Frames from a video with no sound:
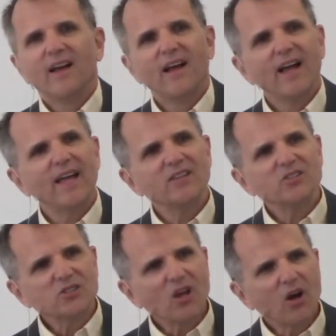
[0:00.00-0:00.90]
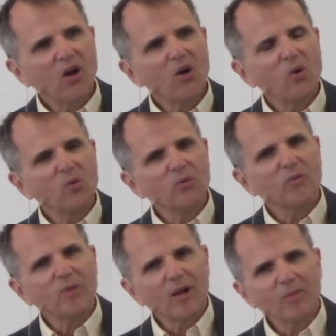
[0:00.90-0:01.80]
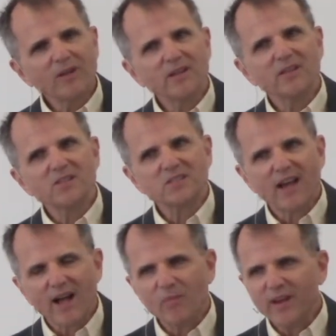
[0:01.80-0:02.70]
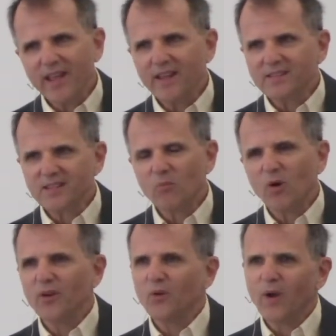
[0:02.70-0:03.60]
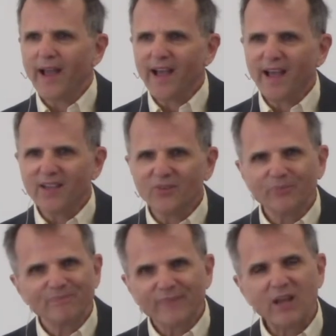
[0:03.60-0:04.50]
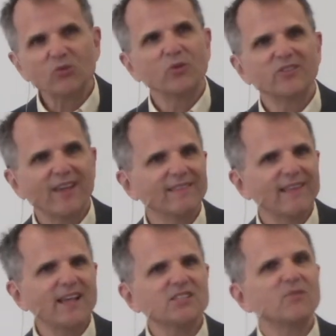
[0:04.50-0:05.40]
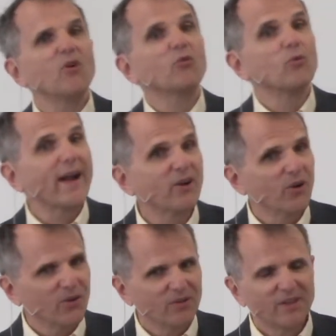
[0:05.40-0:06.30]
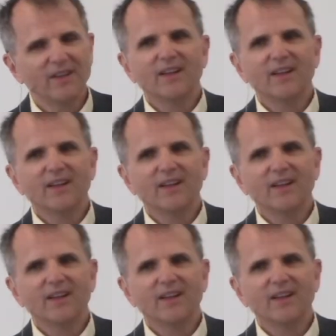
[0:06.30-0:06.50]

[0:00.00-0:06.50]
And so the Republicans nominate someone who has, how should we say, less of a record,